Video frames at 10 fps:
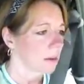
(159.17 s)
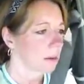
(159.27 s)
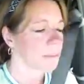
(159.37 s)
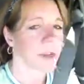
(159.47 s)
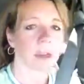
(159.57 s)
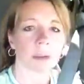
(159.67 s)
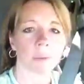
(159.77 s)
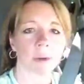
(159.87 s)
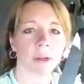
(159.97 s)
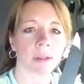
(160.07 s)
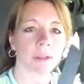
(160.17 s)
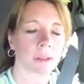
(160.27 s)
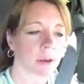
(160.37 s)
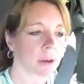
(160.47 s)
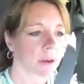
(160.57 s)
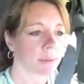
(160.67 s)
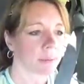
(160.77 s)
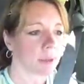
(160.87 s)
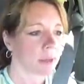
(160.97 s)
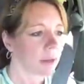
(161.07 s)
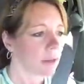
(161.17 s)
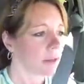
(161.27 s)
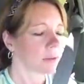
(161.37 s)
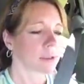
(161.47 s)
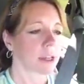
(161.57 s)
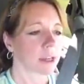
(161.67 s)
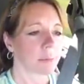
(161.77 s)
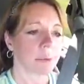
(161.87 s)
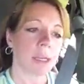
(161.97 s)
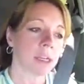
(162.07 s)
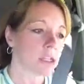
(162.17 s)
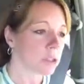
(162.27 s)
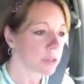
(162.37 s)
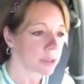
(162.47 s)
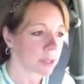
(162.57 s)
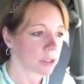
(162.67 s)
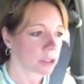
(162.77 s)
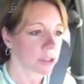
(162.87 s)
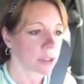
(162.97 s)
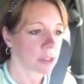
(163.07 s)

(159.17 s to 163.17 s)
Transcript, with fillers: I made it with um, it was like a P2 style chili,